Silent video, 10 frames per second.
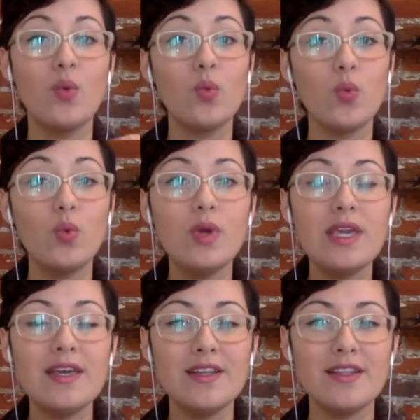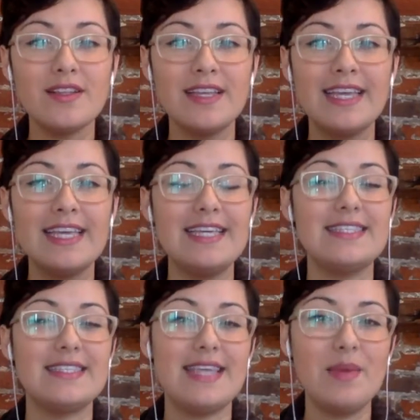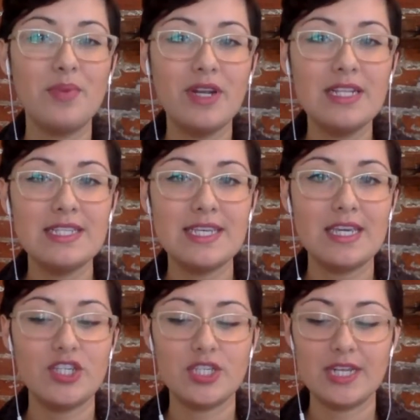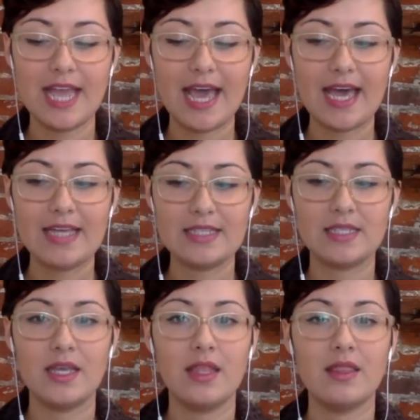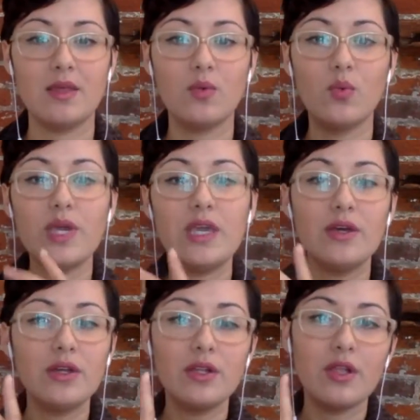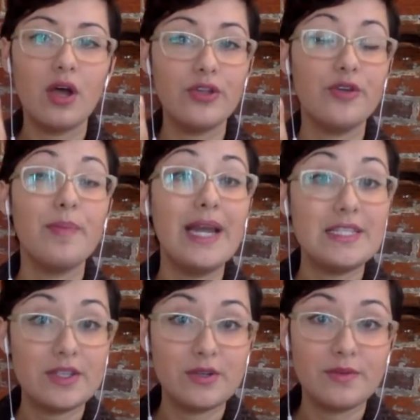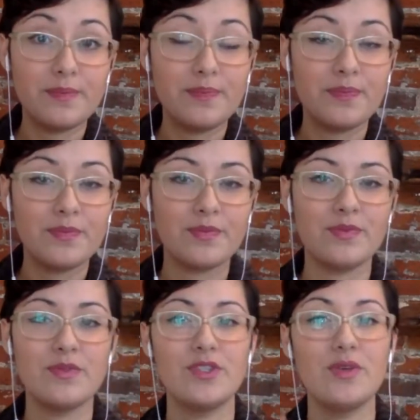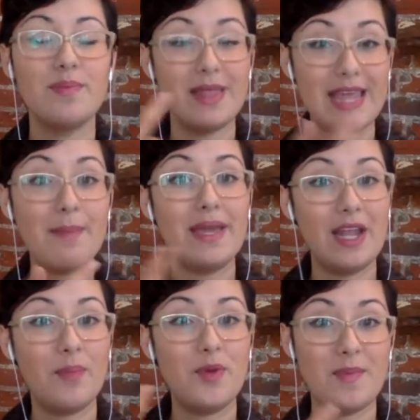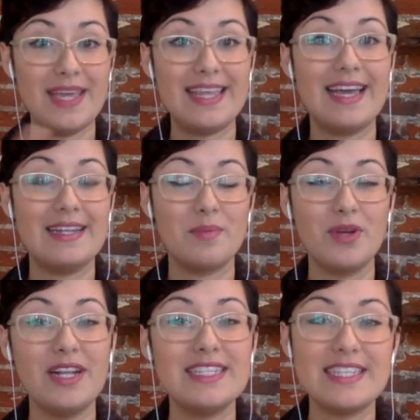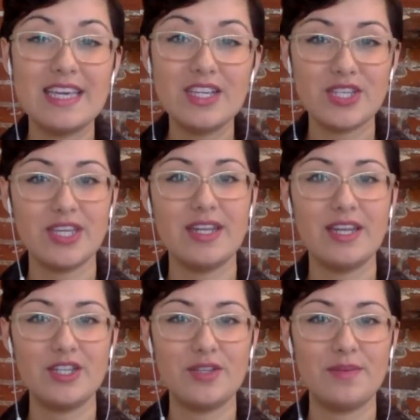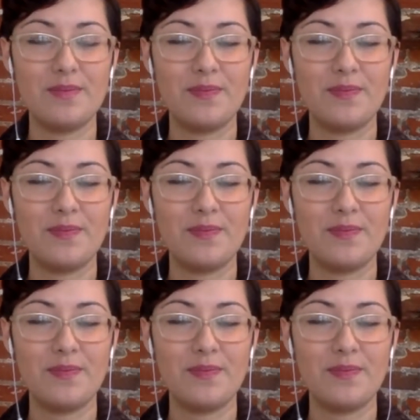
wheel, is the same pronunciation as the wheel on your bicycle. So that might help you make that pronunciation connection.